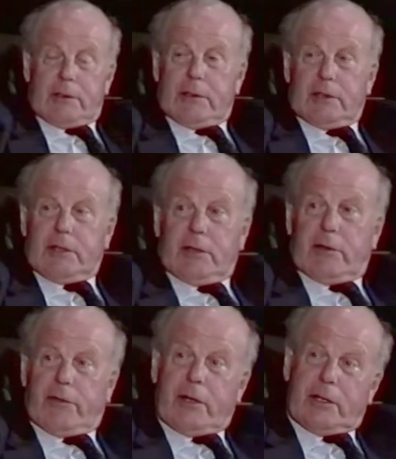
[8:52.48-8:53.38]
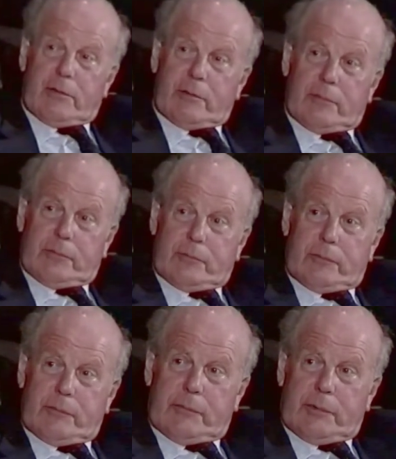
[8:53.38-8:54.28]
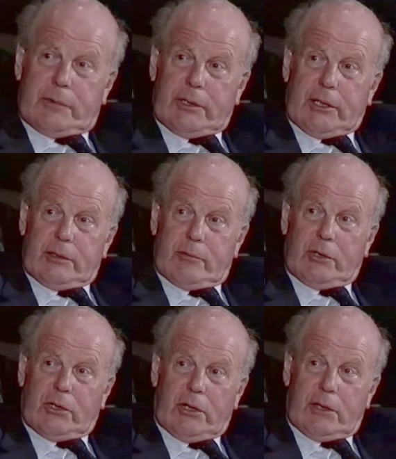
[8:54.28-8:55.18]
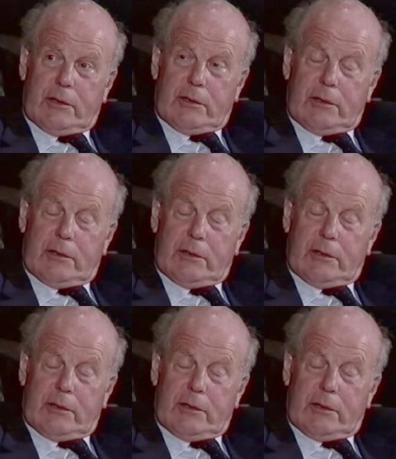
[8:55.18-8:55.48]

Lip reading: interior theatre scenes were shot,